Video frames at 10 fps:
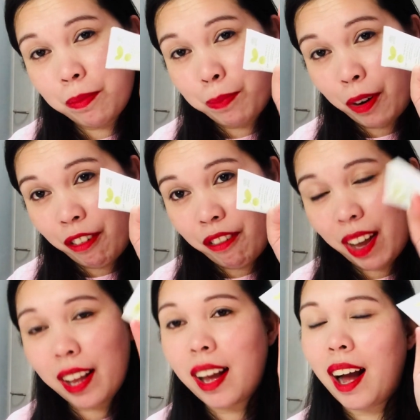
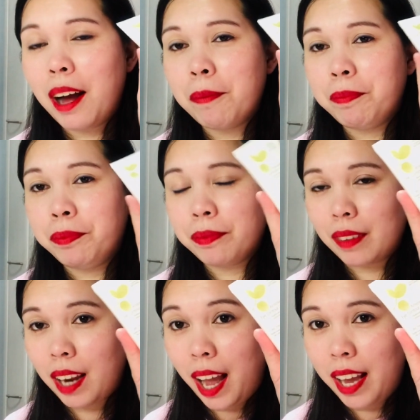perfect
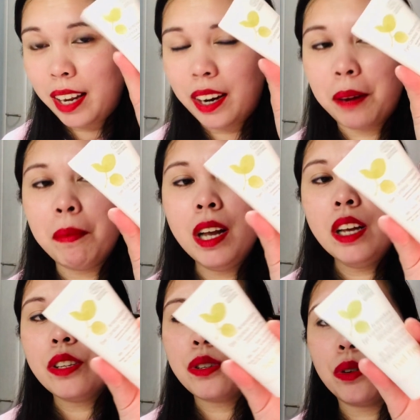eye cream.
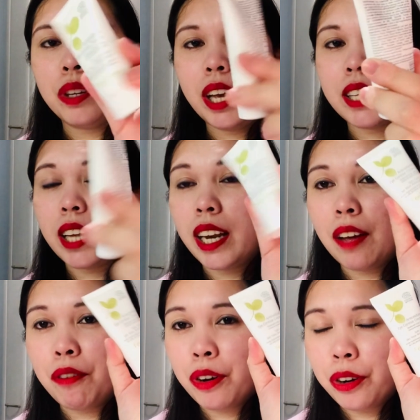So yes, I
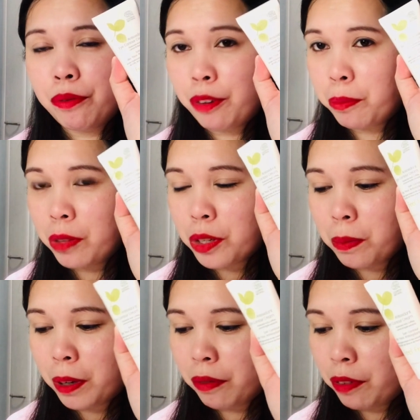never heard from this
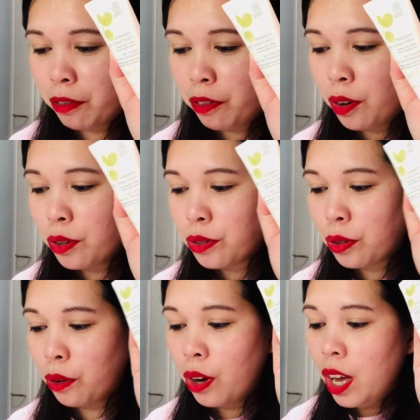brand before,
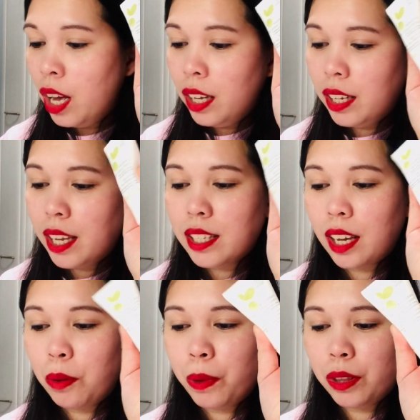so yes,
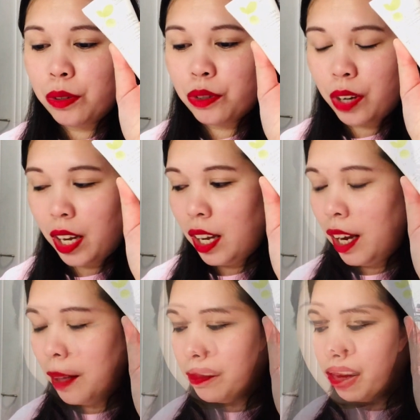can't wait to try
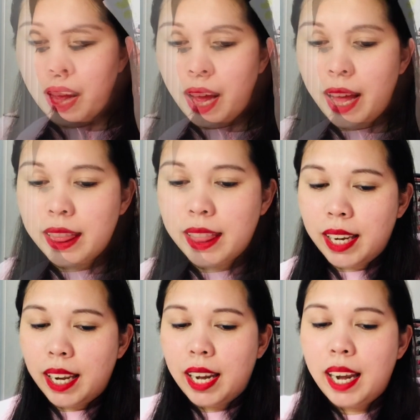it. And
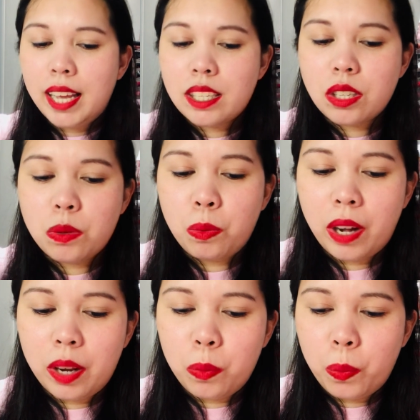the next
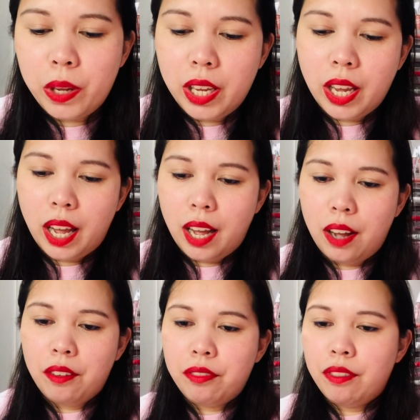one we
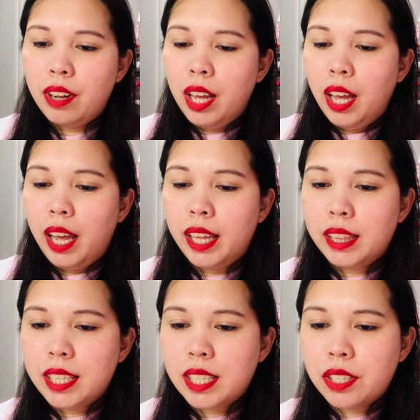have, and
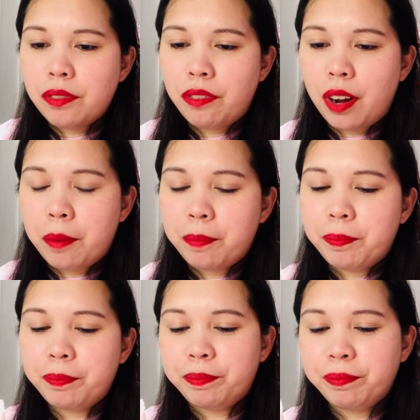this is from,
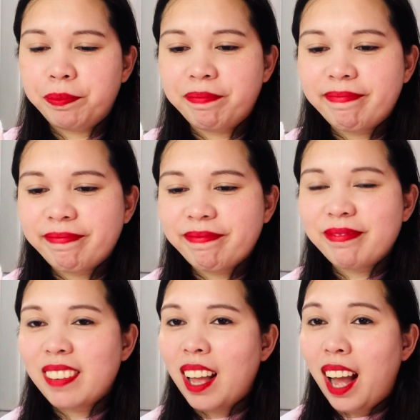
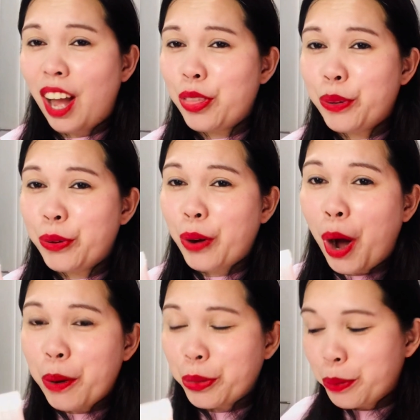I don't know
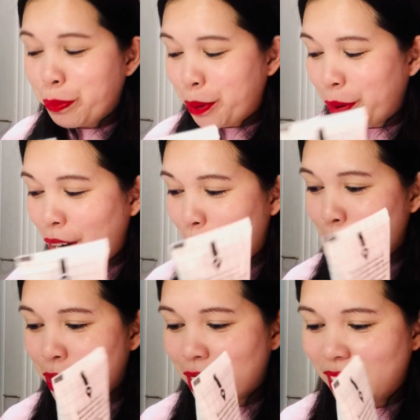how to
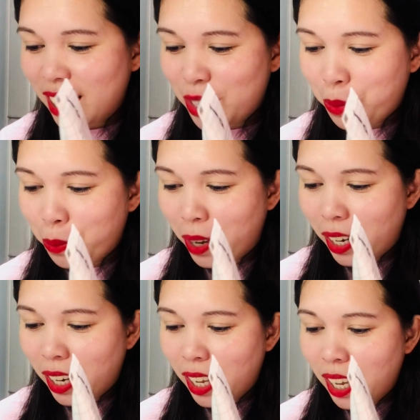pronounce this
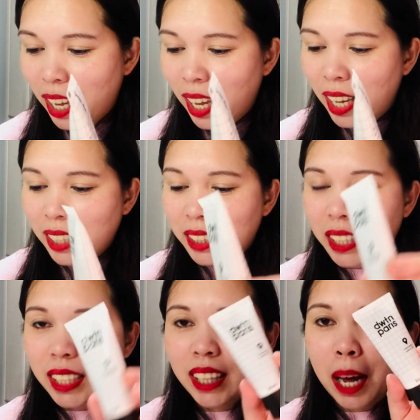one,
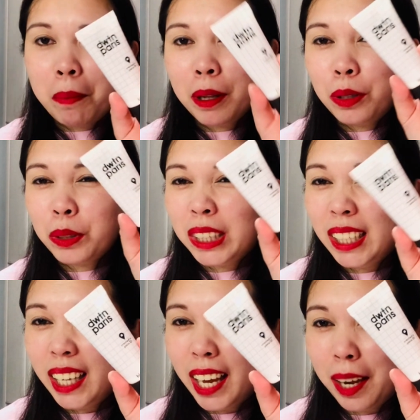
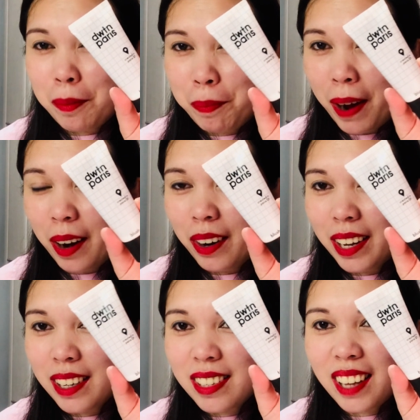DWTN
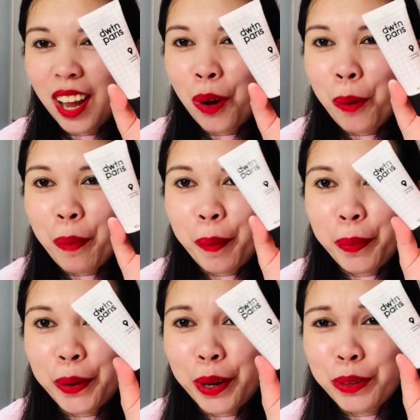Paris. I hope I
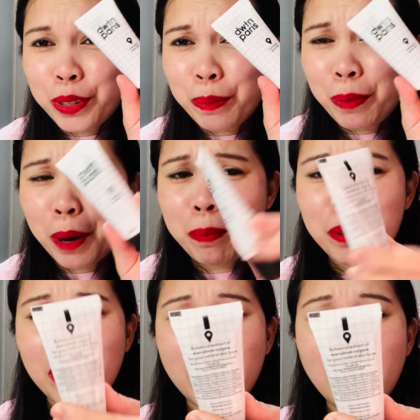pronounced it
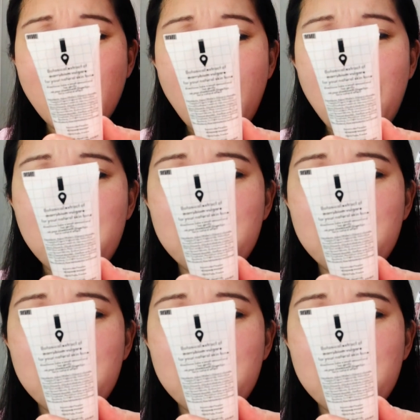properly. I'm